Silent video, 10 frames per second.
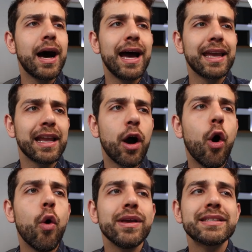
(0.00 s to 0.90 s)
I can
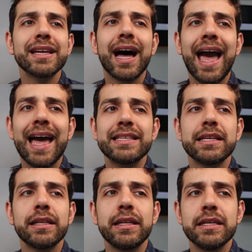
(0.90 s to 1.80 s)
always add
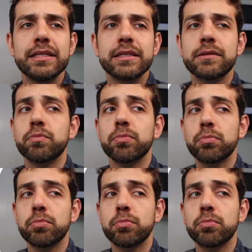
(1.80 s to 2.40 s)
this